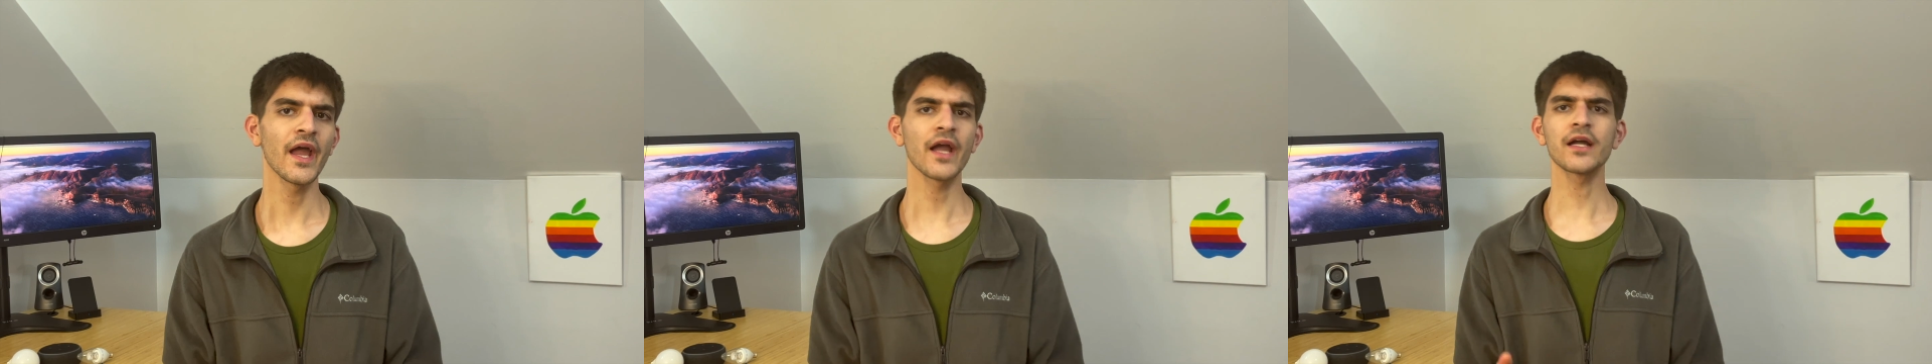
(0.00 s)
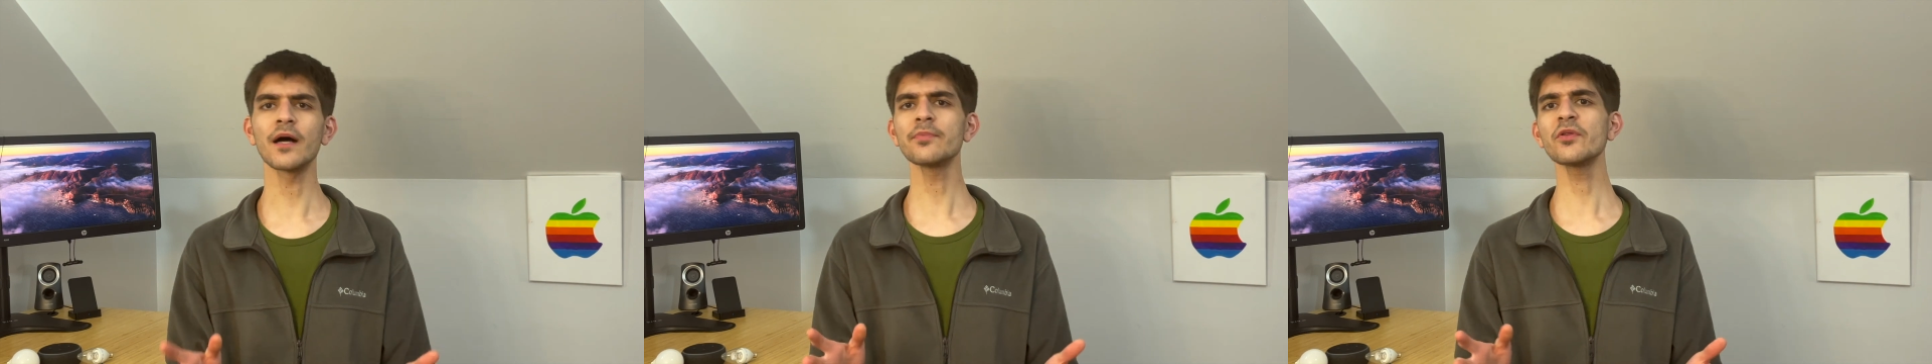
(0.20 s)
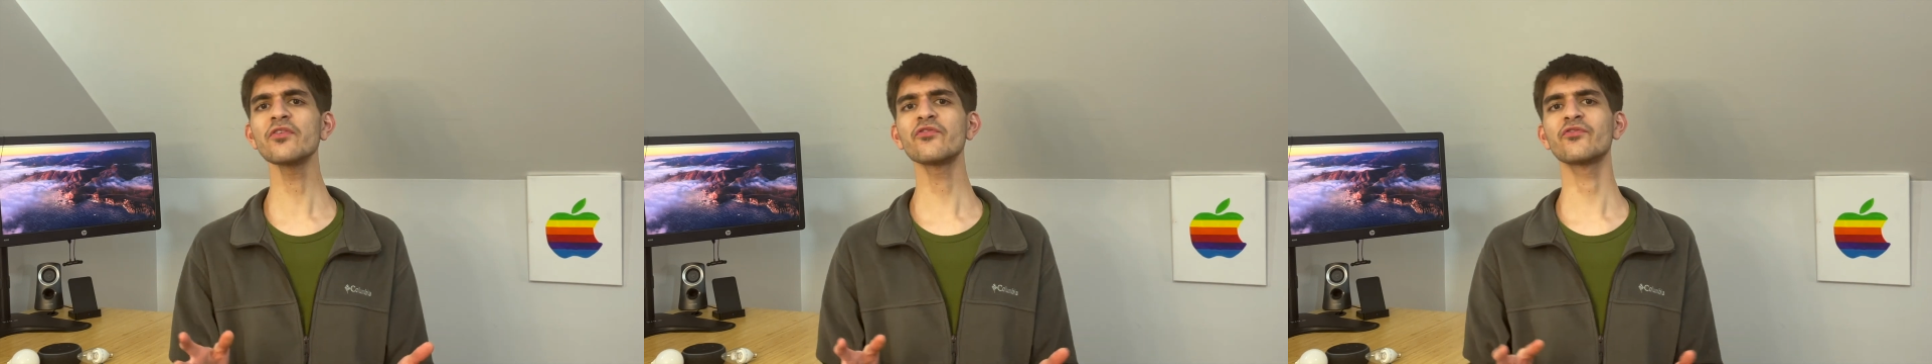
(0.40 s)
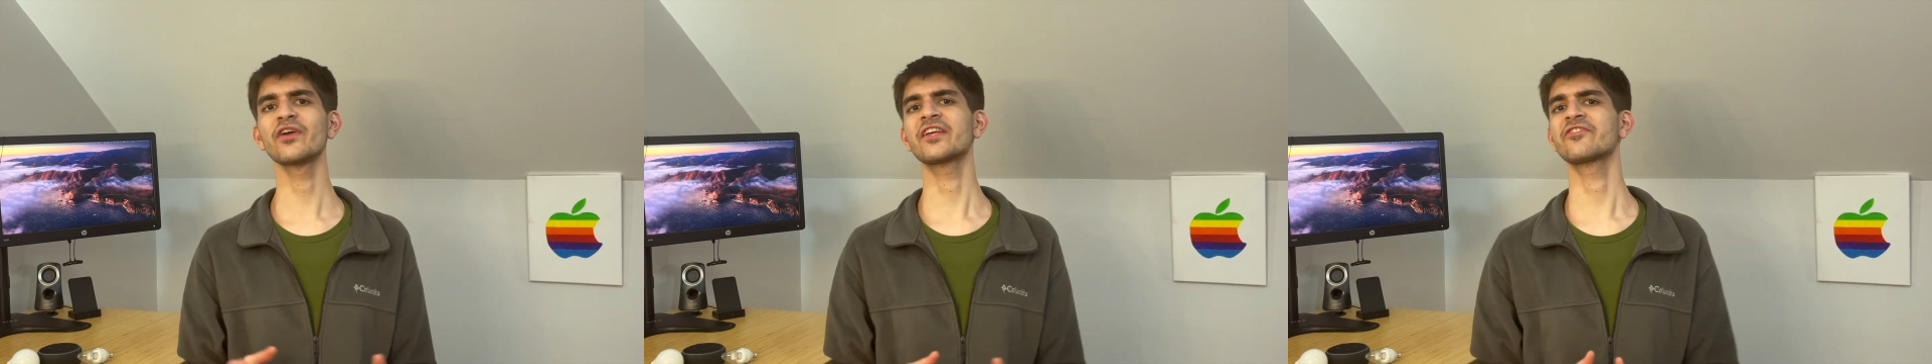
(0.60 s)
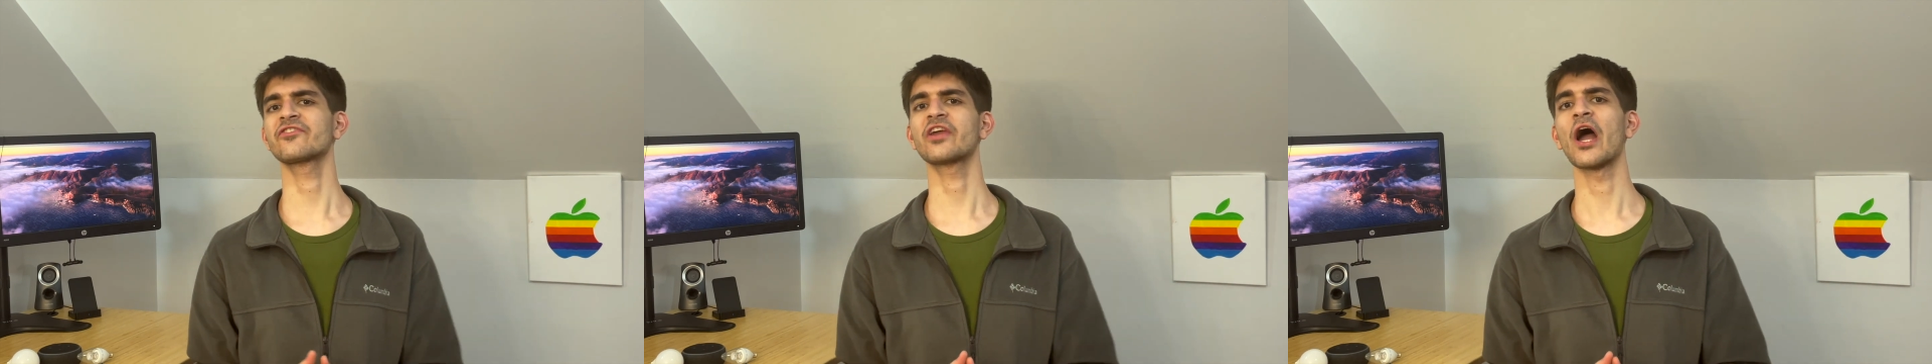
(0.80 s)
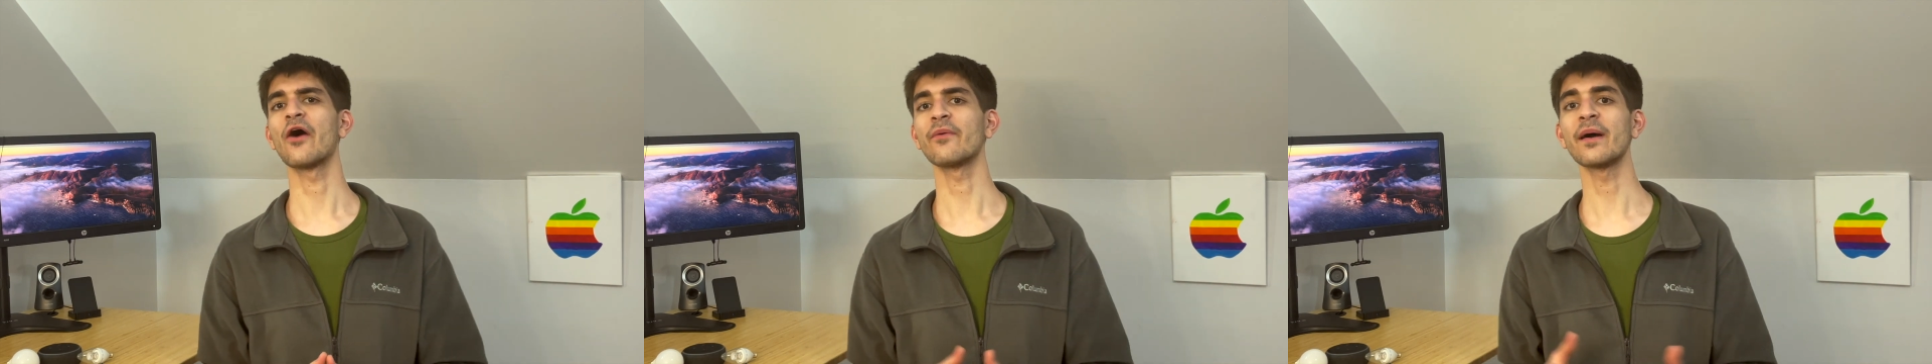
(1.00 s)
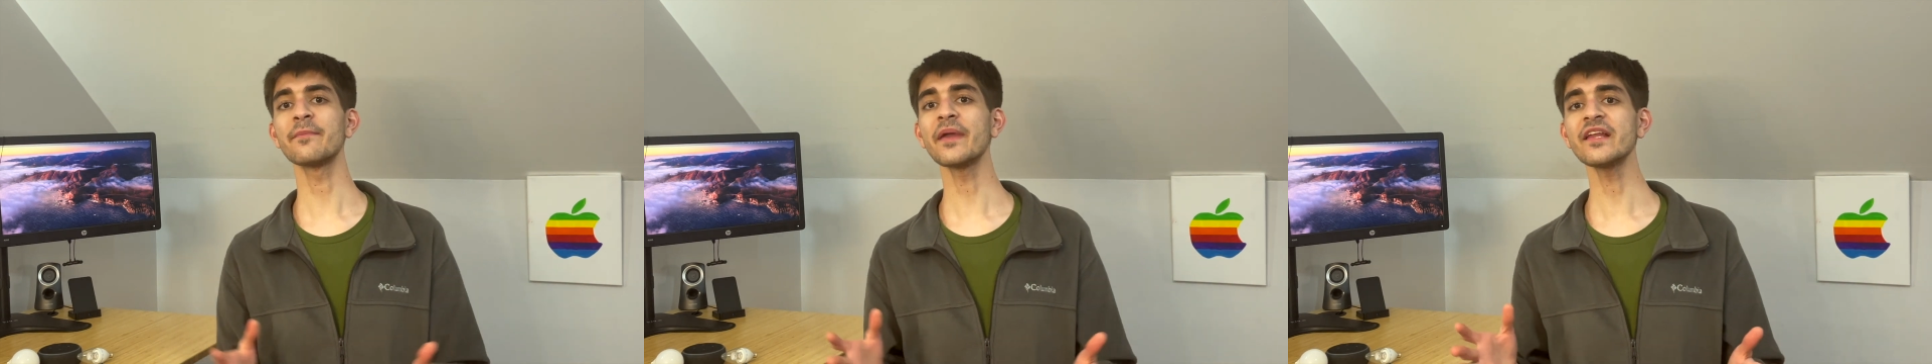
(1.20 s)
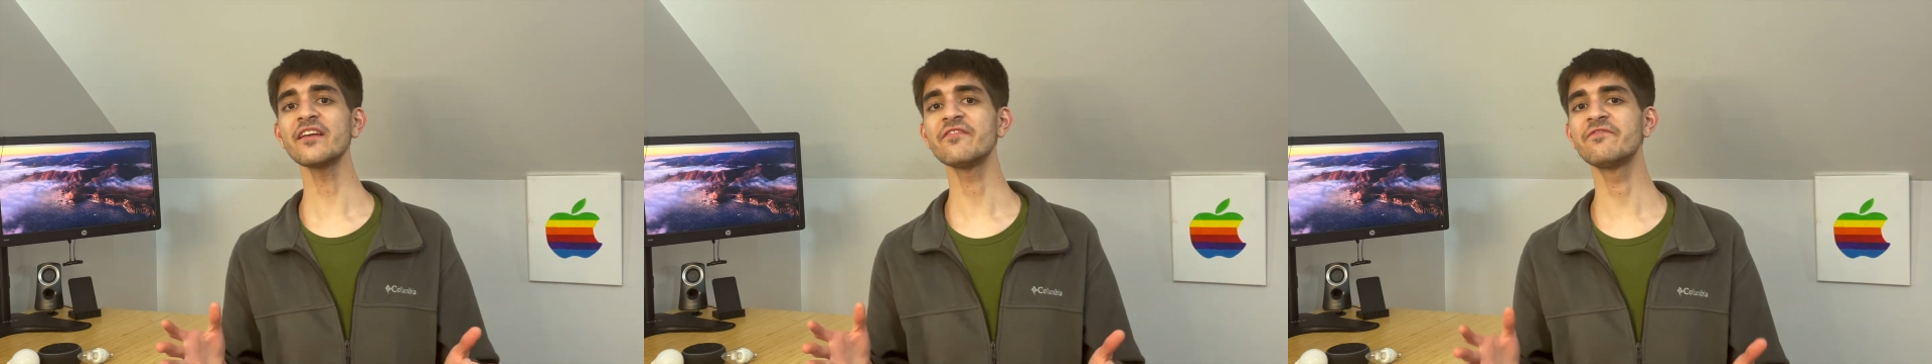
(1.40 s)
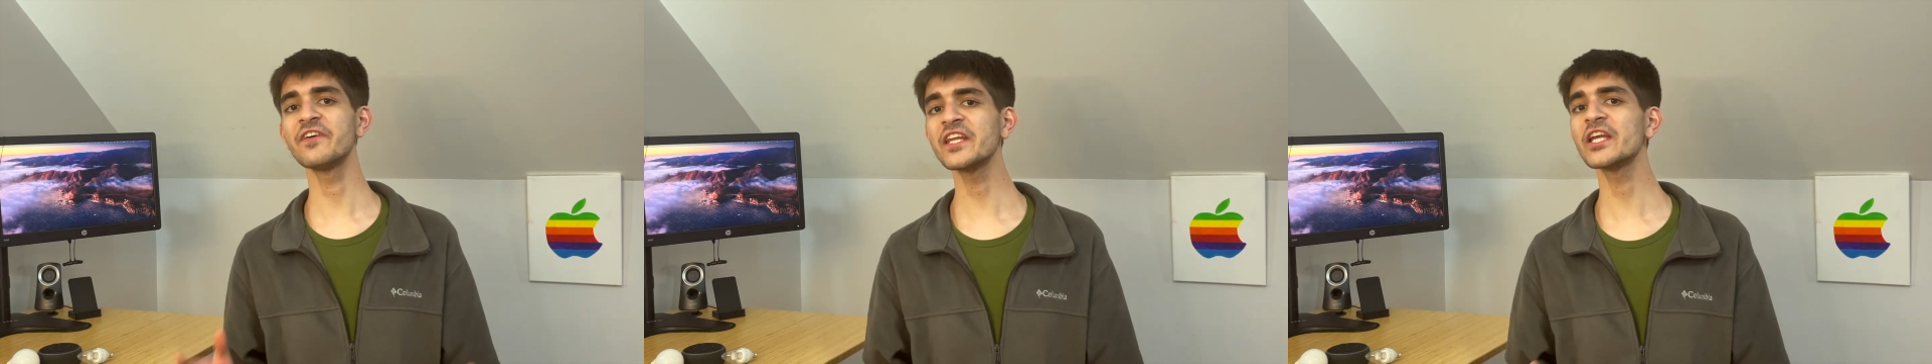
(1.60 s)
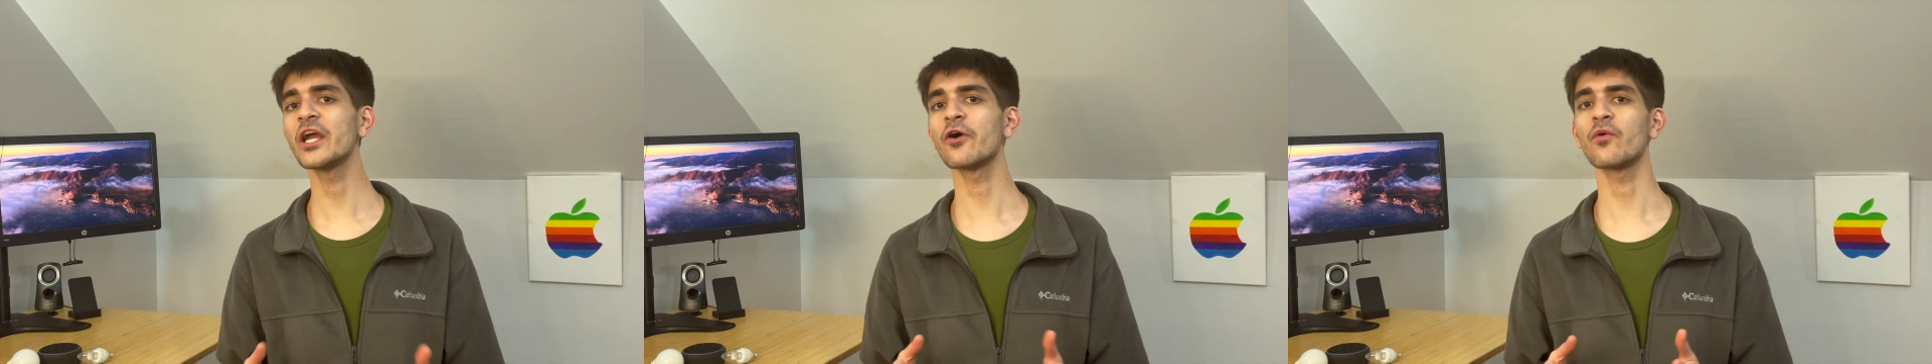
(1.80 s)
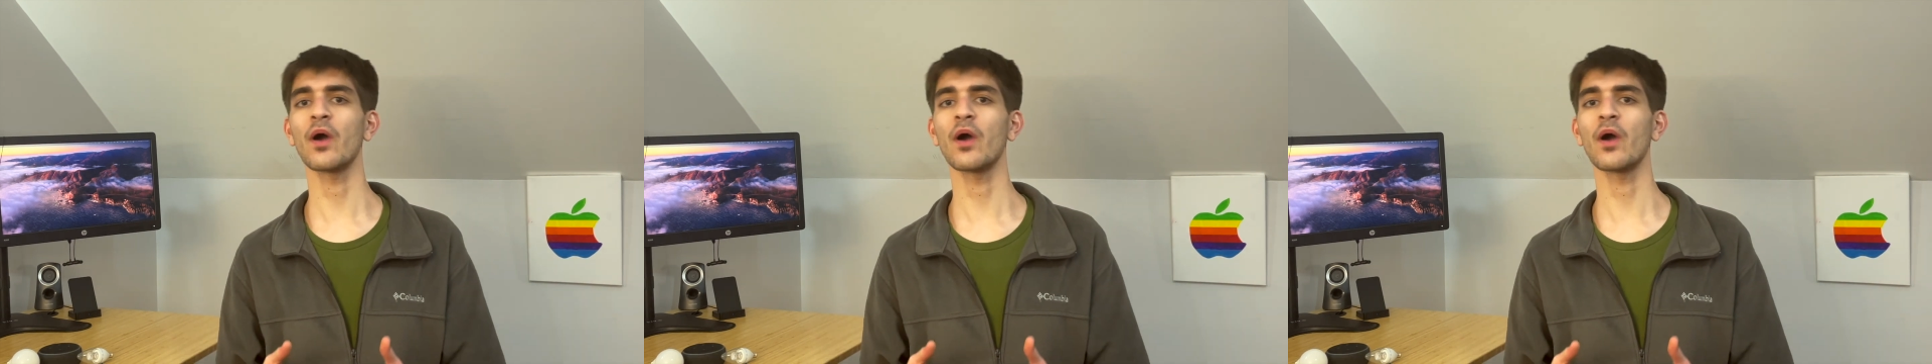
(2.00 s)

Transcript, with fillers: A couple of weeks ago, I made a video